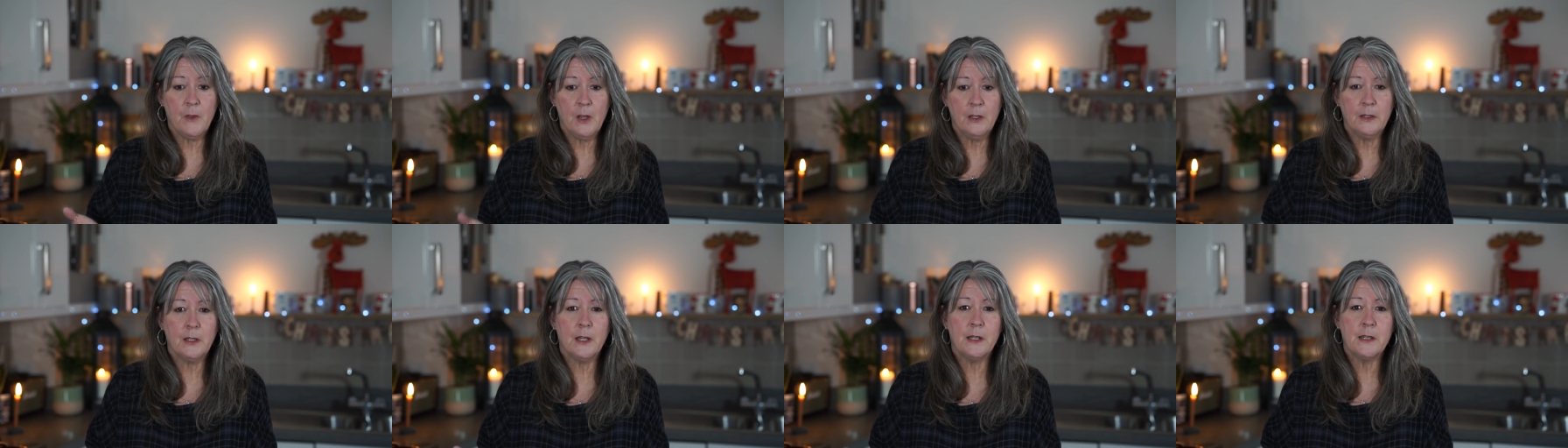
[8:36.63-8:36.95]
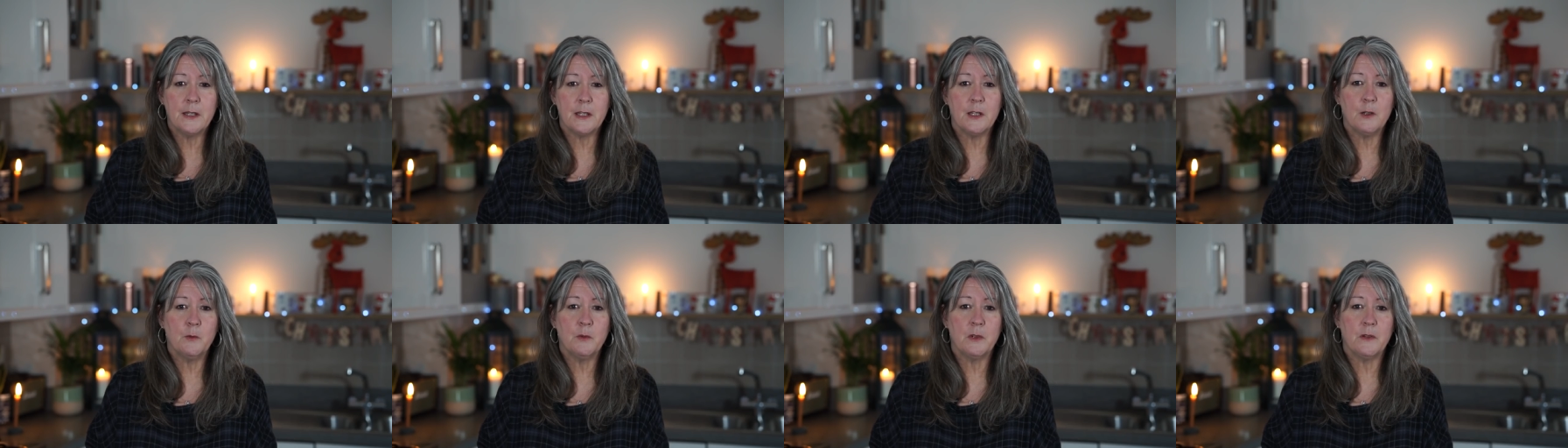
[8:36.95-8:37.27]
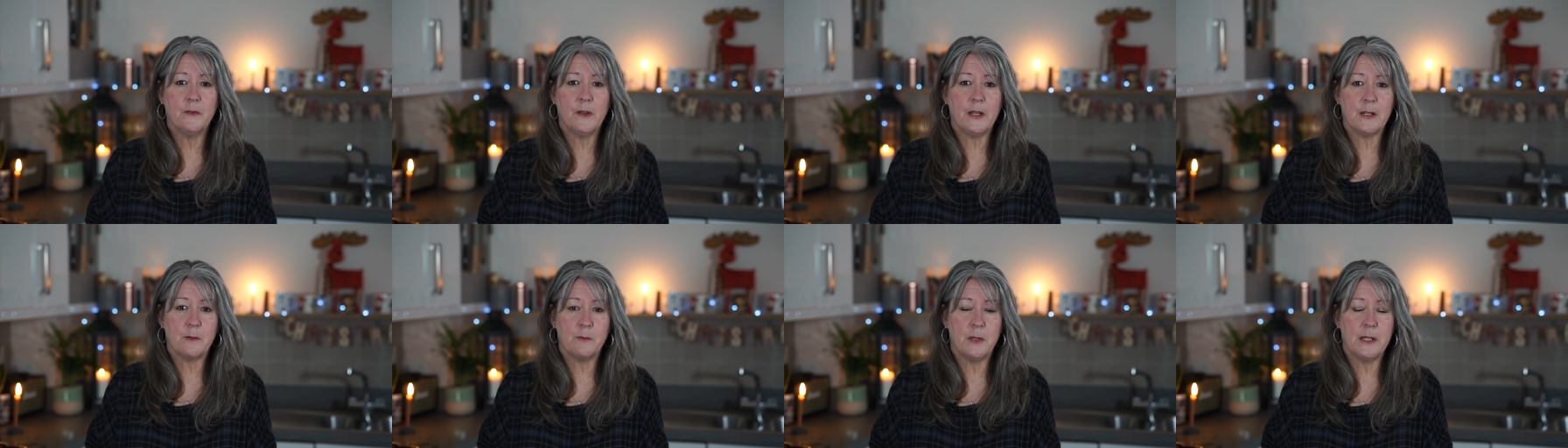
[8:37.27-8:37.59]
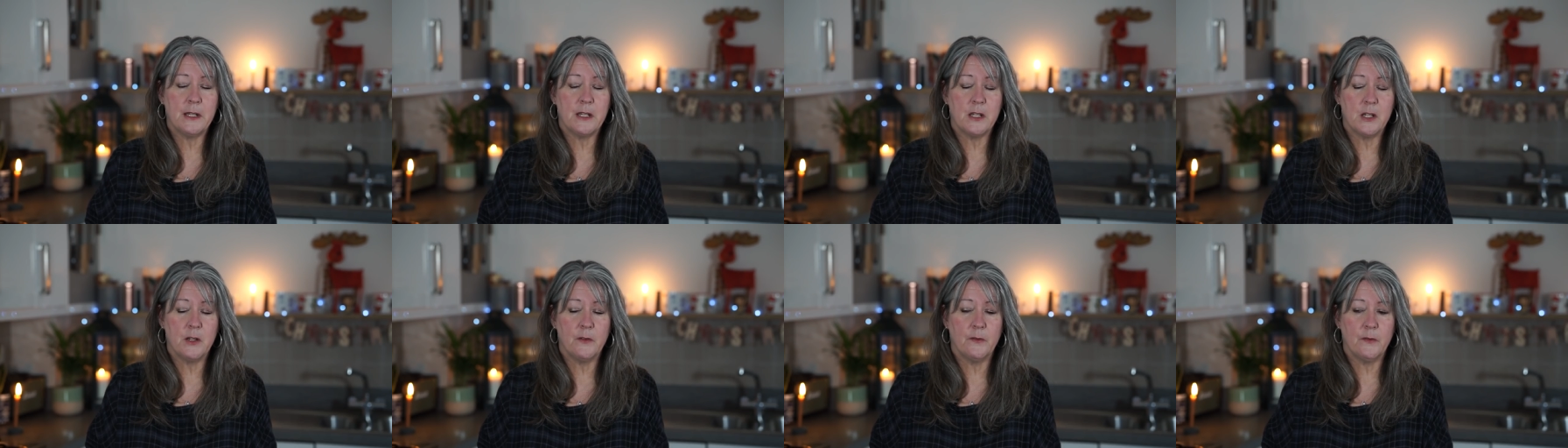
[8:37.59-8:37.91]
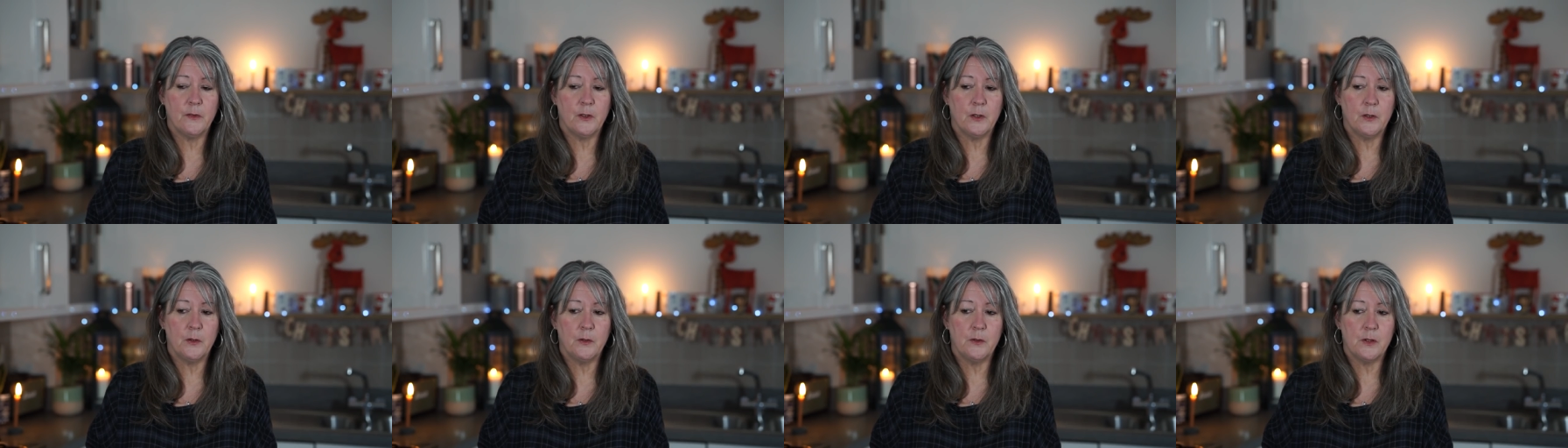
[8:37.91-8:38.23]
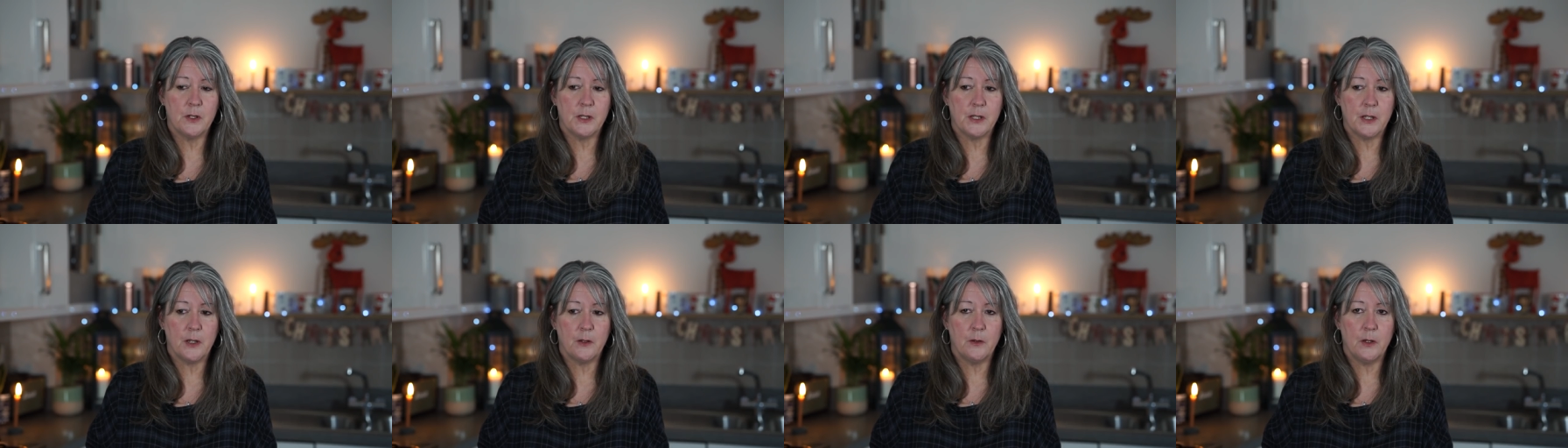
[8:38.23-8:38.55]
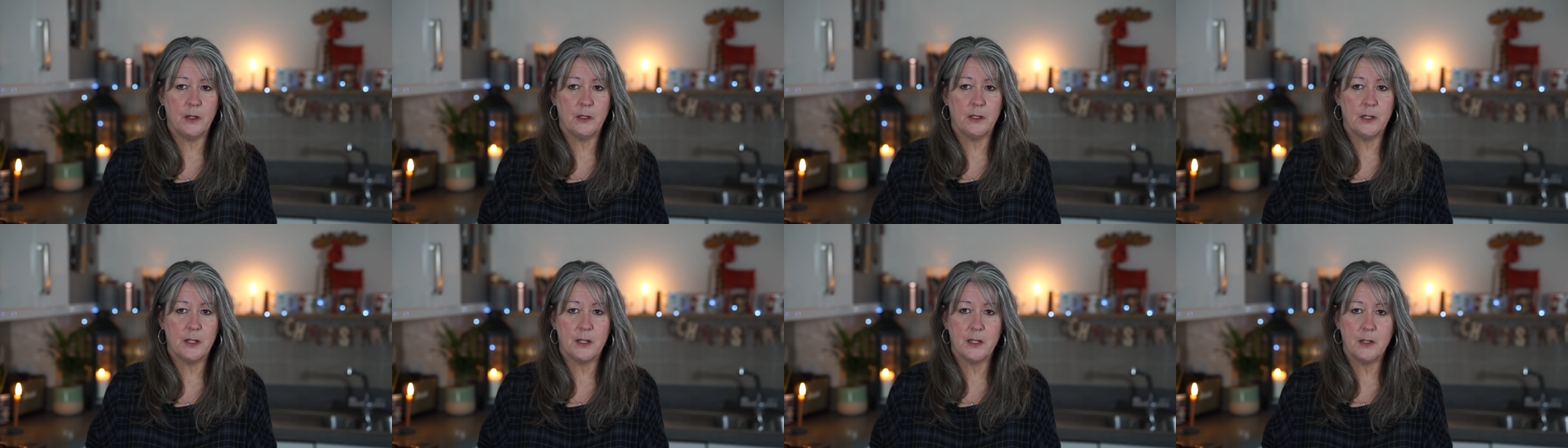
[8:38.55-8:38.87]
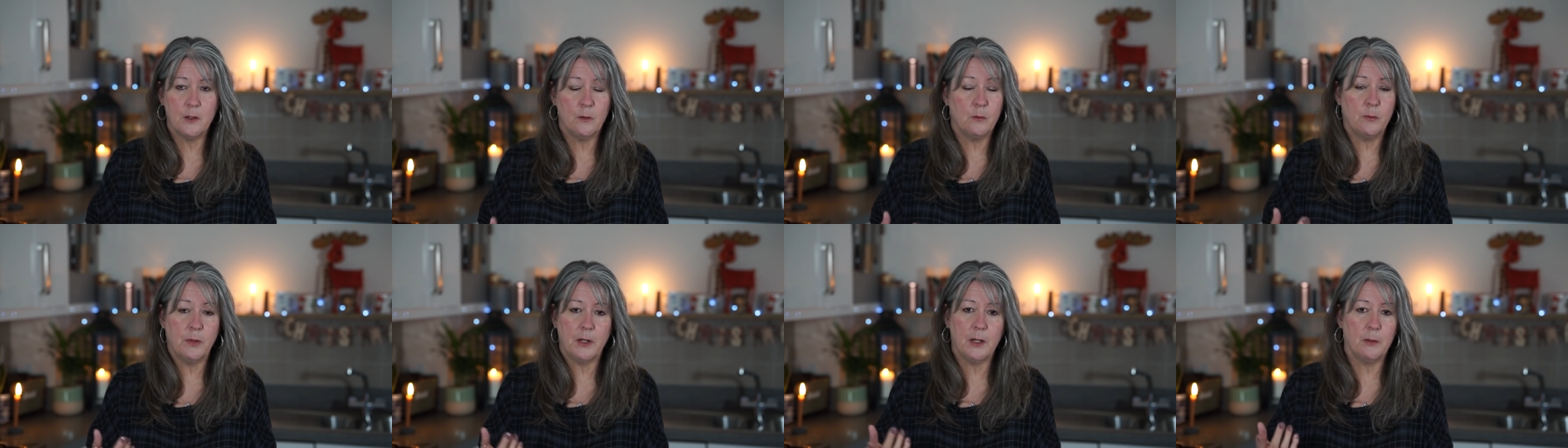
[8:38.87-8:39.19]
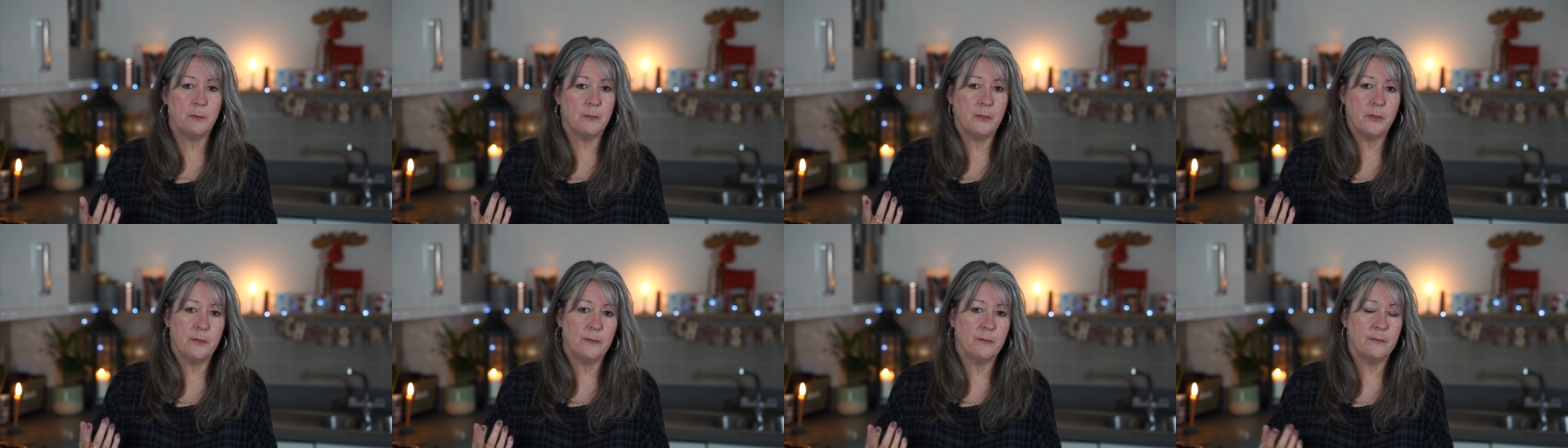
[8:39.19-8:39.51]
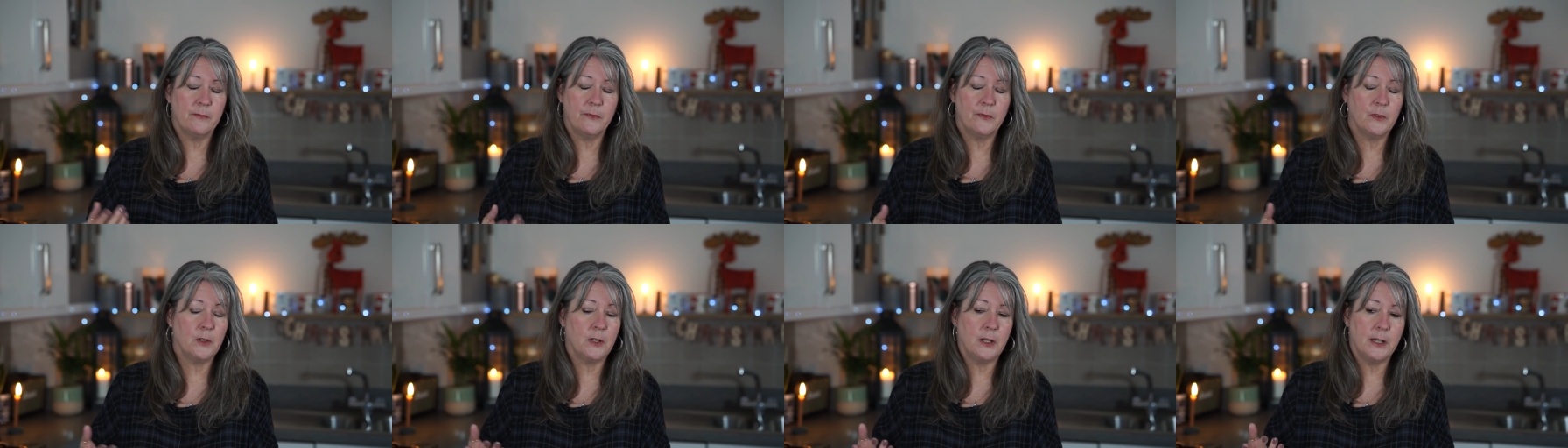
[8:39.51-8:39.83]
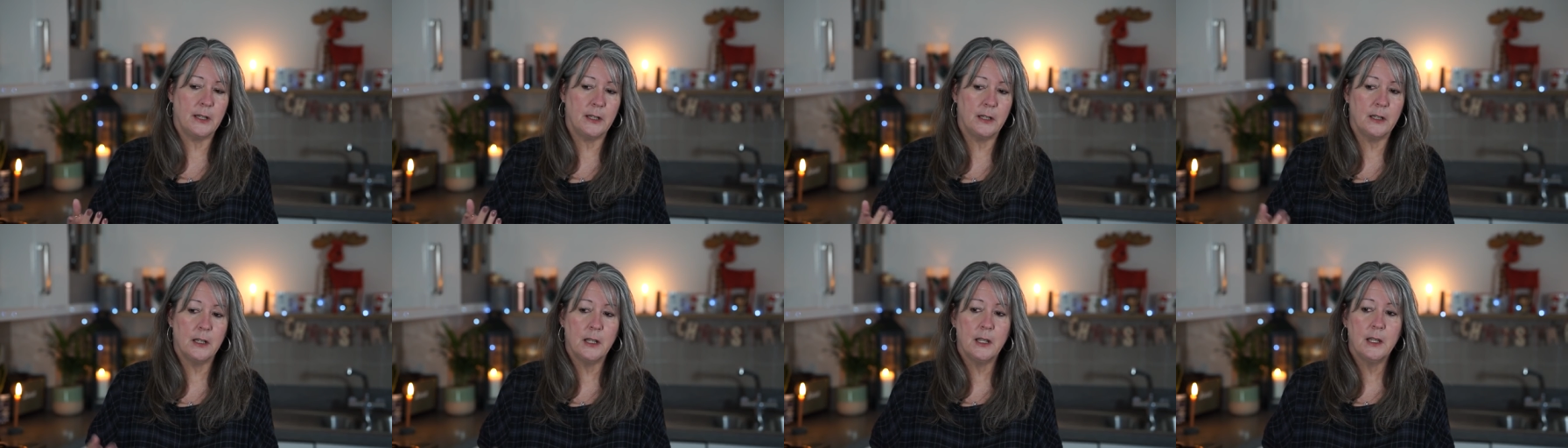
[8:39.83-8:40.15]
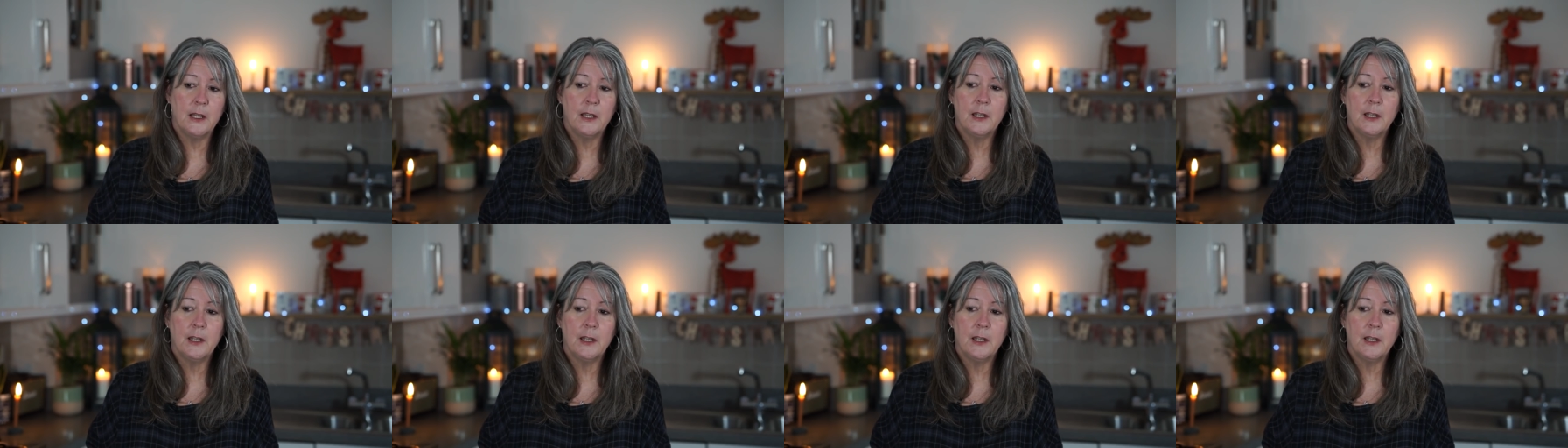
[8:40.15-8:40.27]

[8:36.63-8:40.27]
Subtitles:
they still would have had plenty of food. So, and they're still plump and fine.